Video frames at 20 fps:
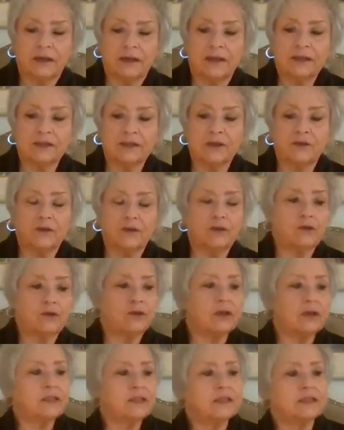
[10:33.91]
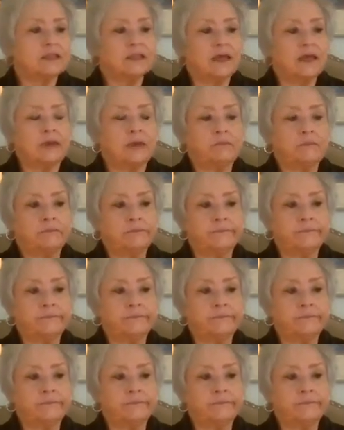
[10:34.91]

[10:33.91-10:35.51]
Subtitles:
And so to look and say,